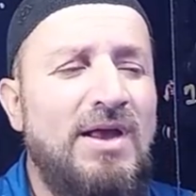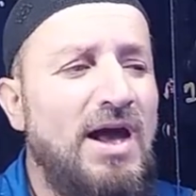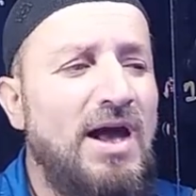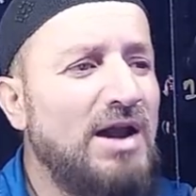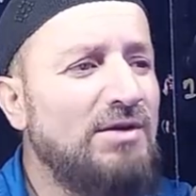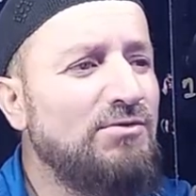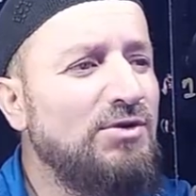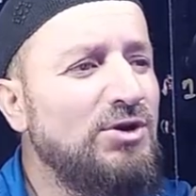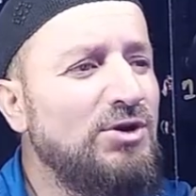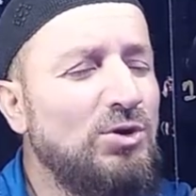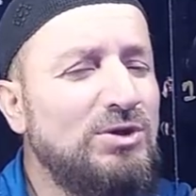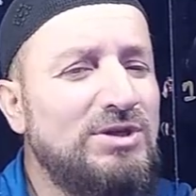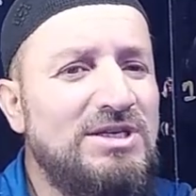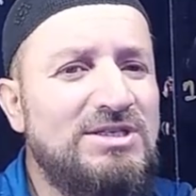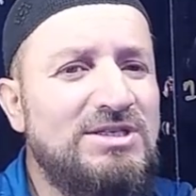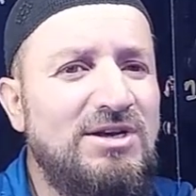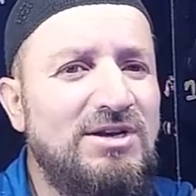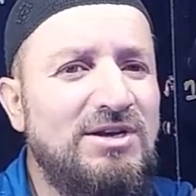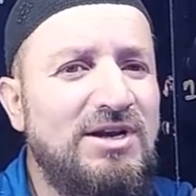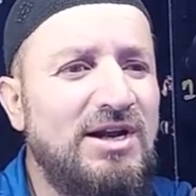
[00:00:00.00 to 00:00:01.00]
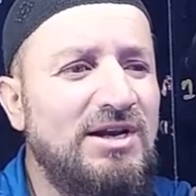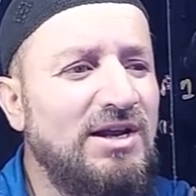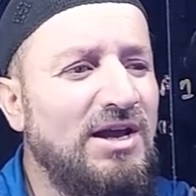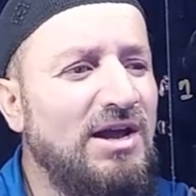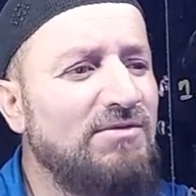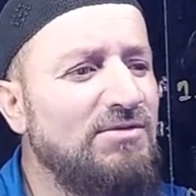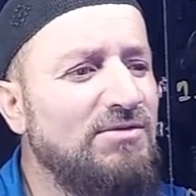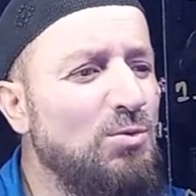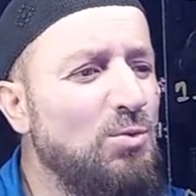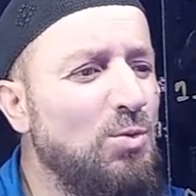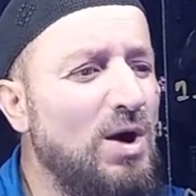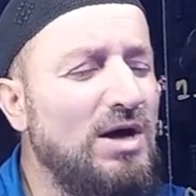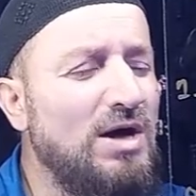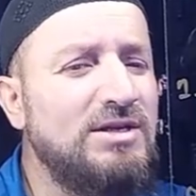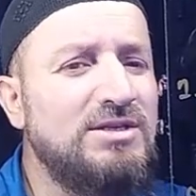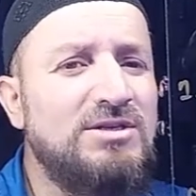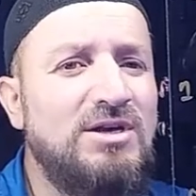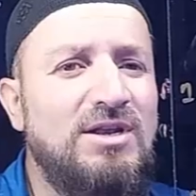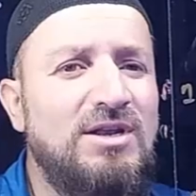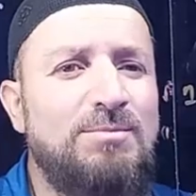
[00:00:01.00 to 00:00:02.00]
And we know this circuit, if the 1
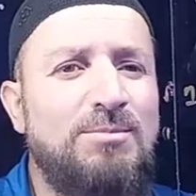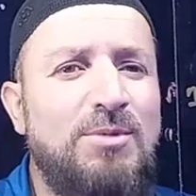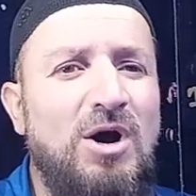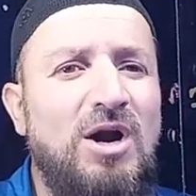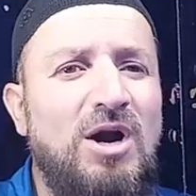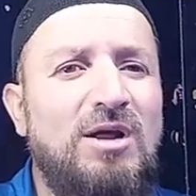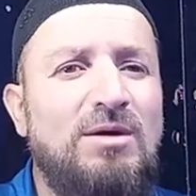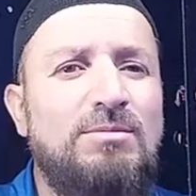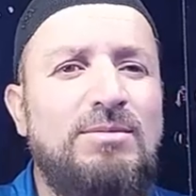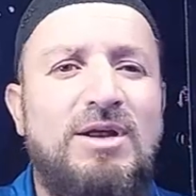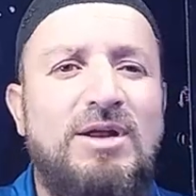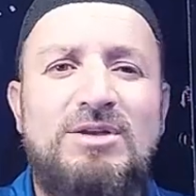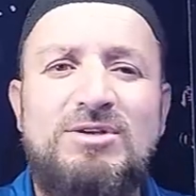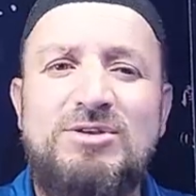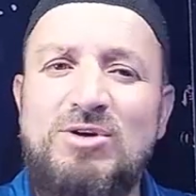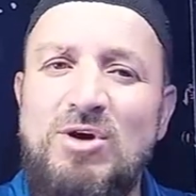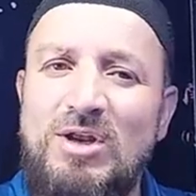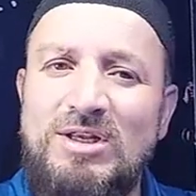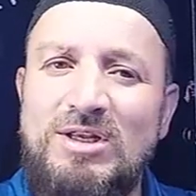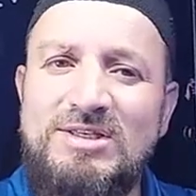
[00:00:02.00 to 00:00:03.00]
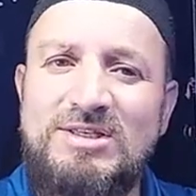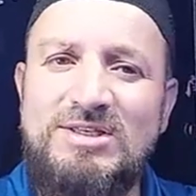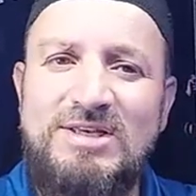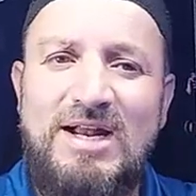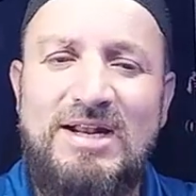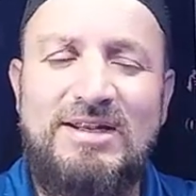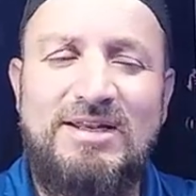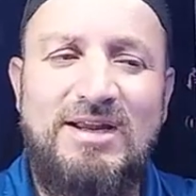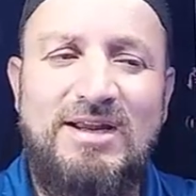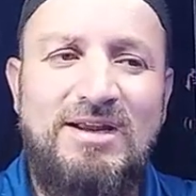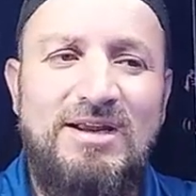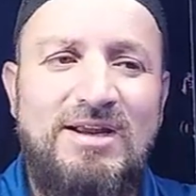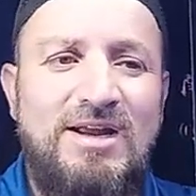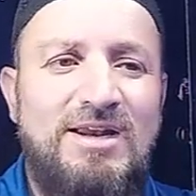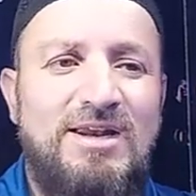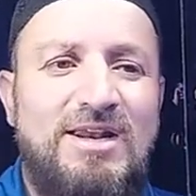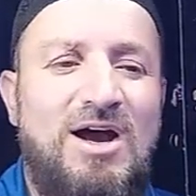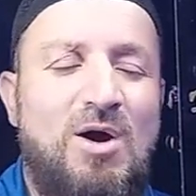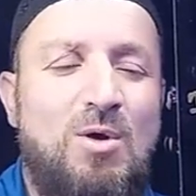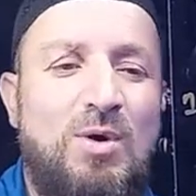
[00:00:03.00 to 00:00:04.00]
is on the bottom, it's going to set.
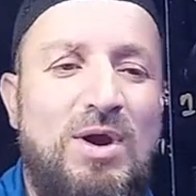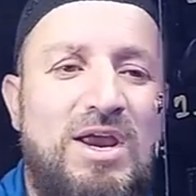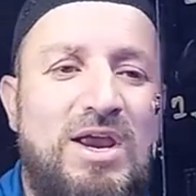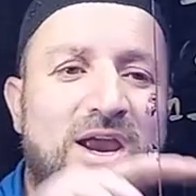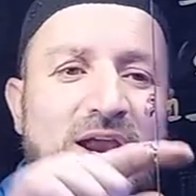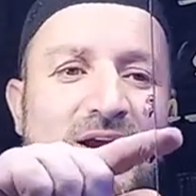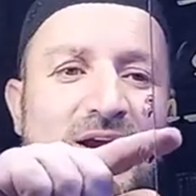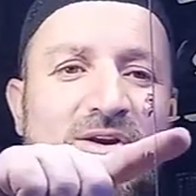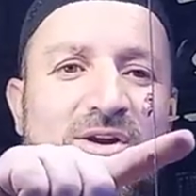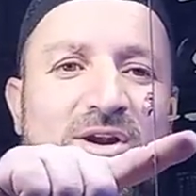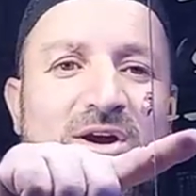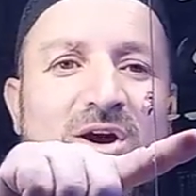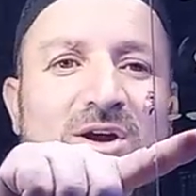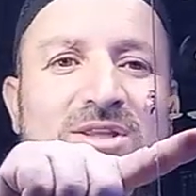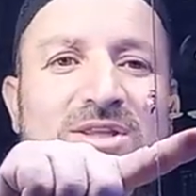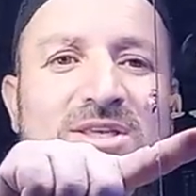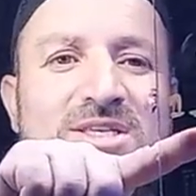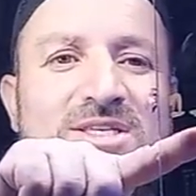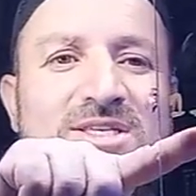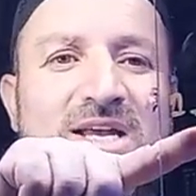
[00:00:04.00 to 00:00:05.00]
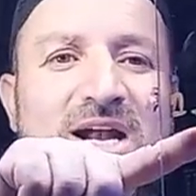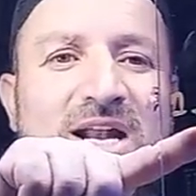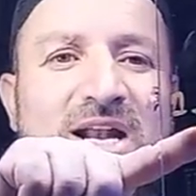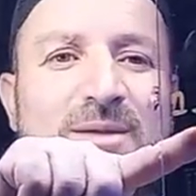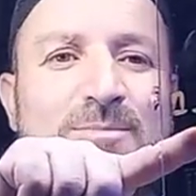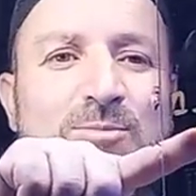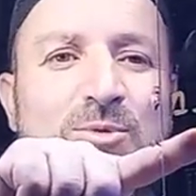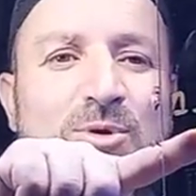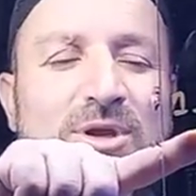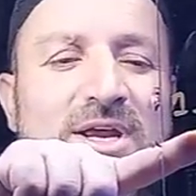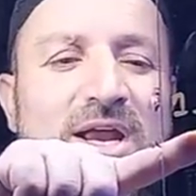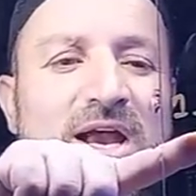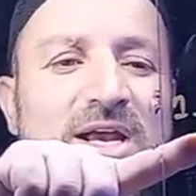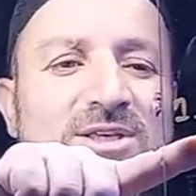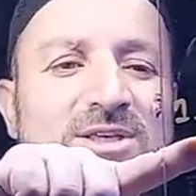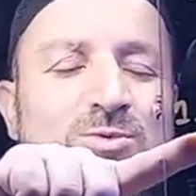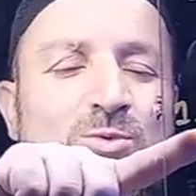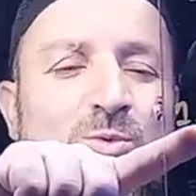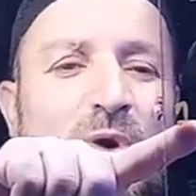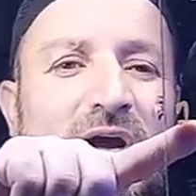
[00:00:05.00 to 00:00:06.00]
Now here on this side, I'm putting
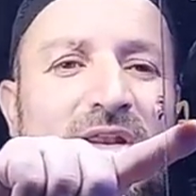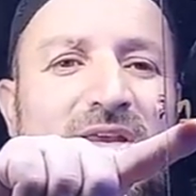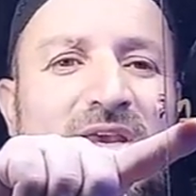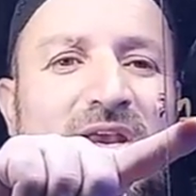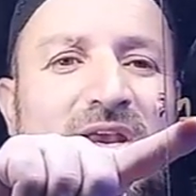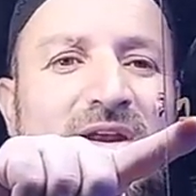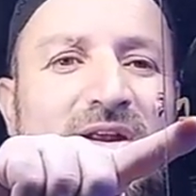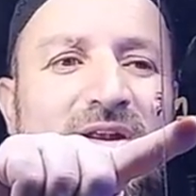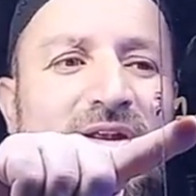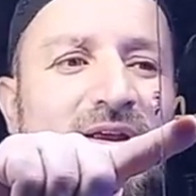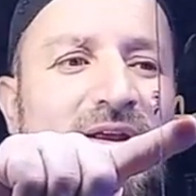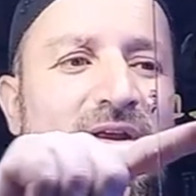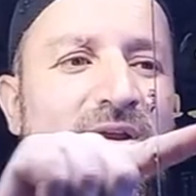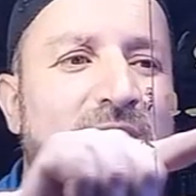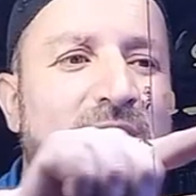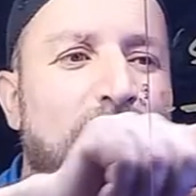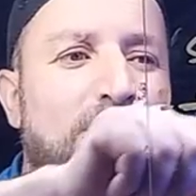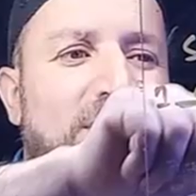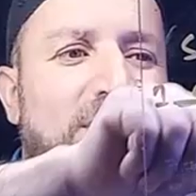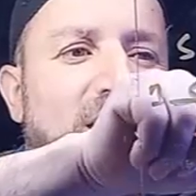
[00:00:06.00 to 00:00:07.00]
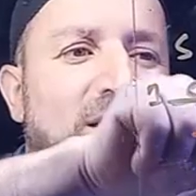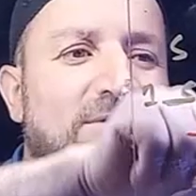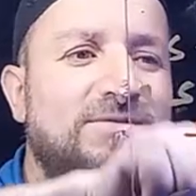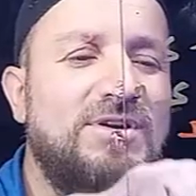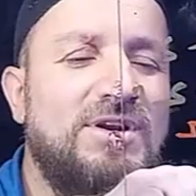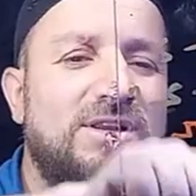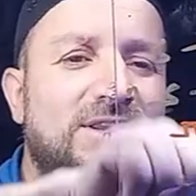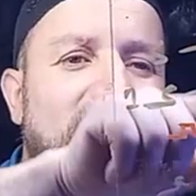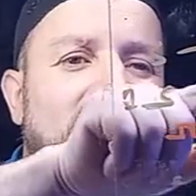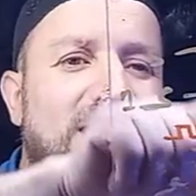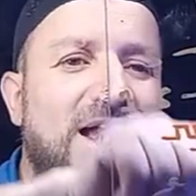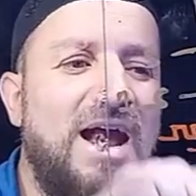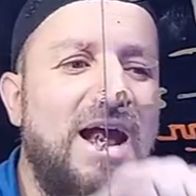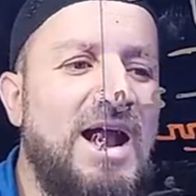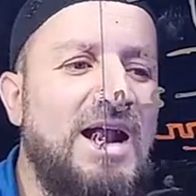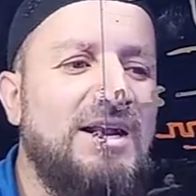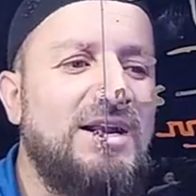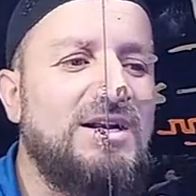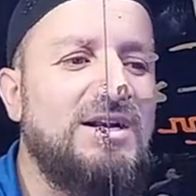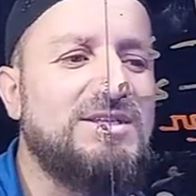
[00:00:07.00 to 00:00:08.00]
S1 here, but after the
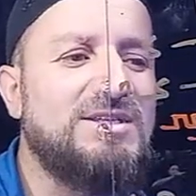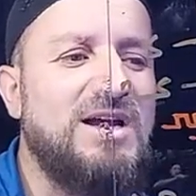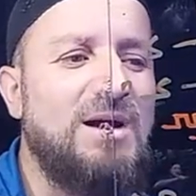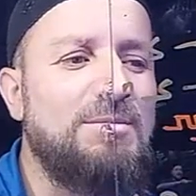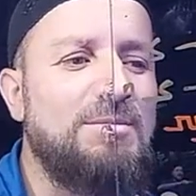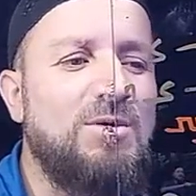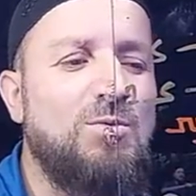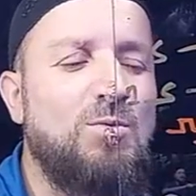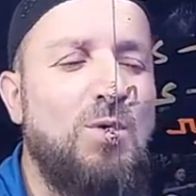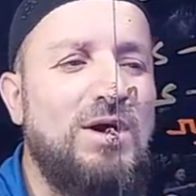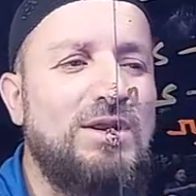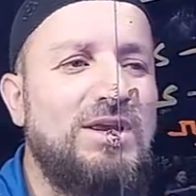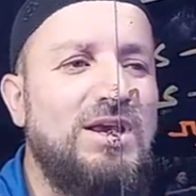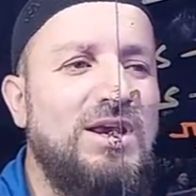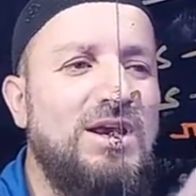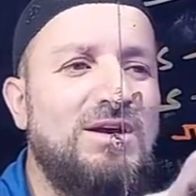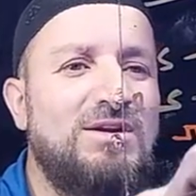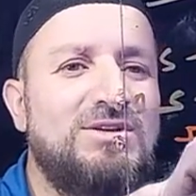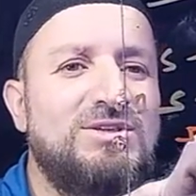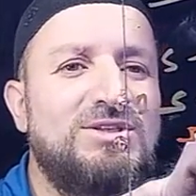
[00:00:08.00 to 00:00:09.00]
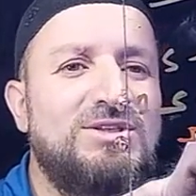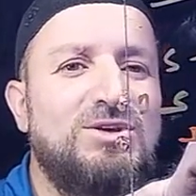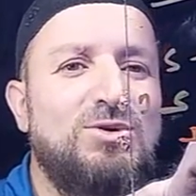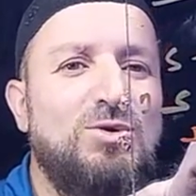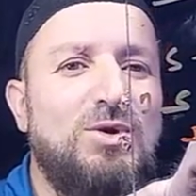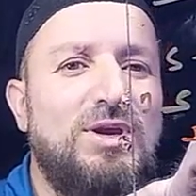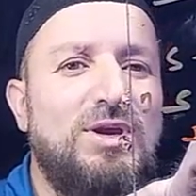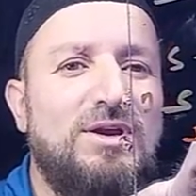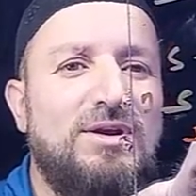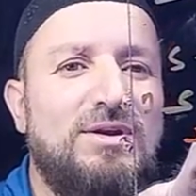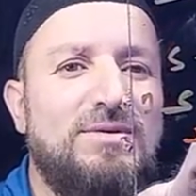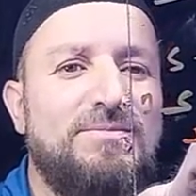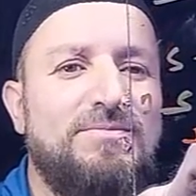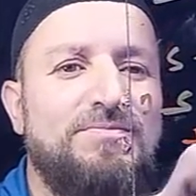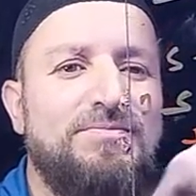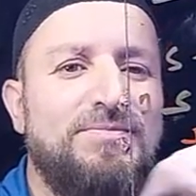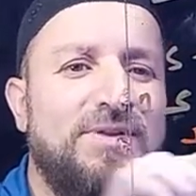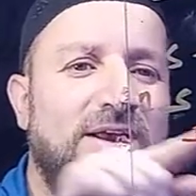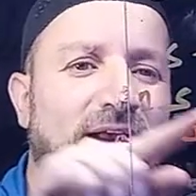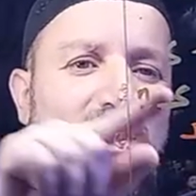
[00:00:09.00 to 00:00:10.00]
NAND, it is coming 1 here, 0 here.
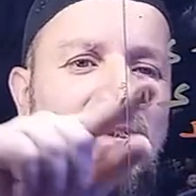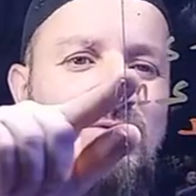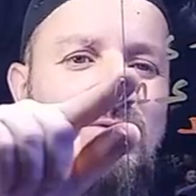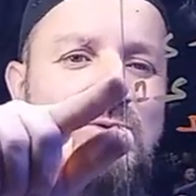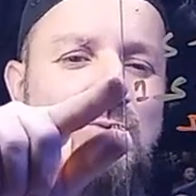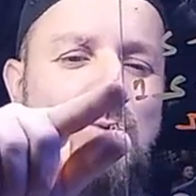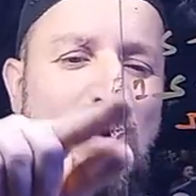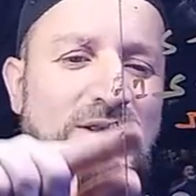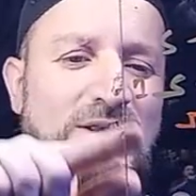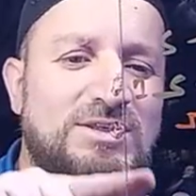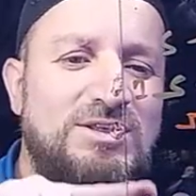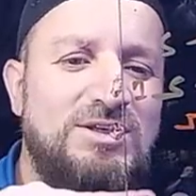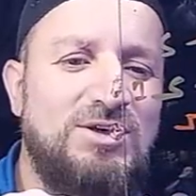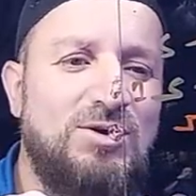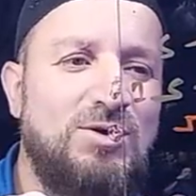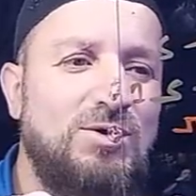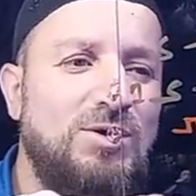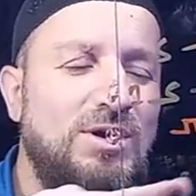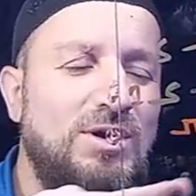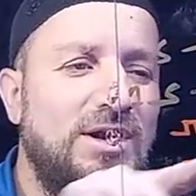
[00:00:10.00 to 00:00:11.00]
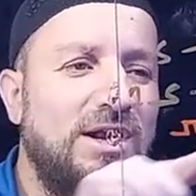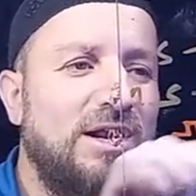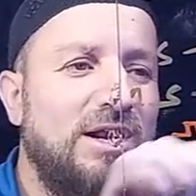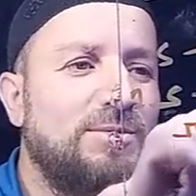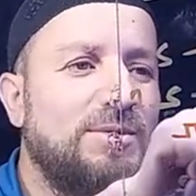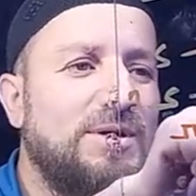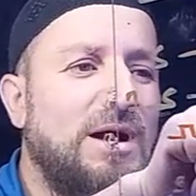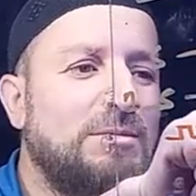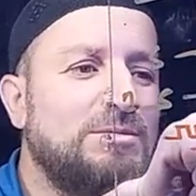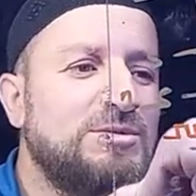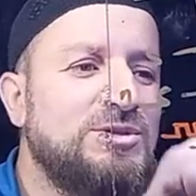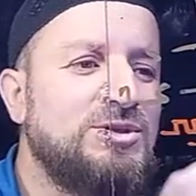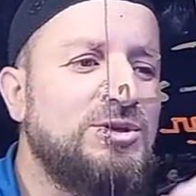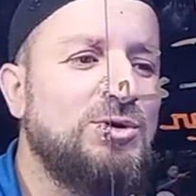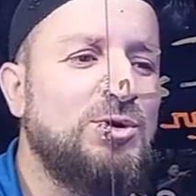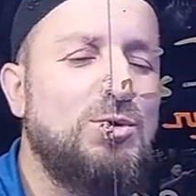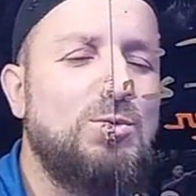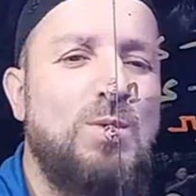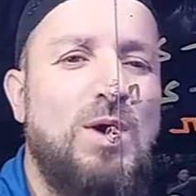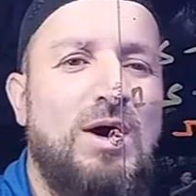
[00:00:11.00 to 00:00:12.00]
It was 1, 0, it becomes
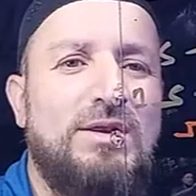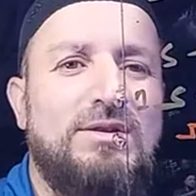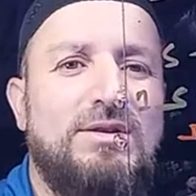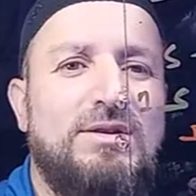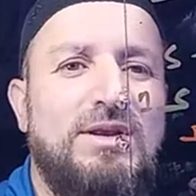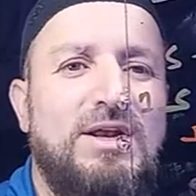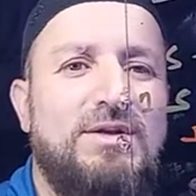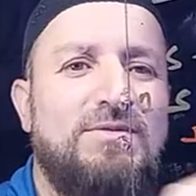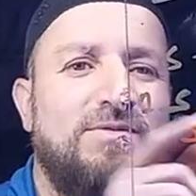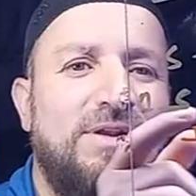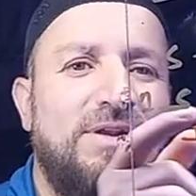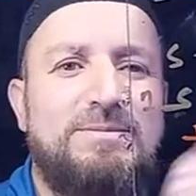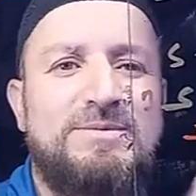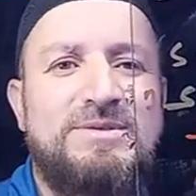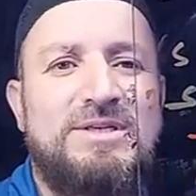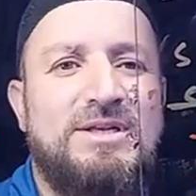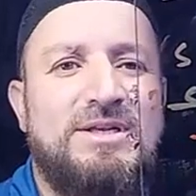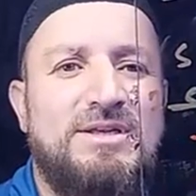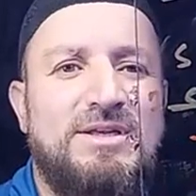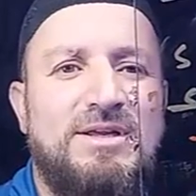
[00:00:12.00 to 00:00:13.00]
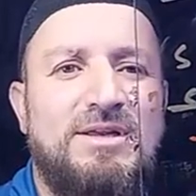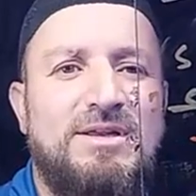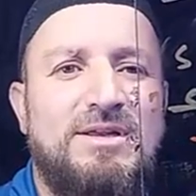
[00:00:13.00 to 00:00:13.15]
0, 1. It flips it.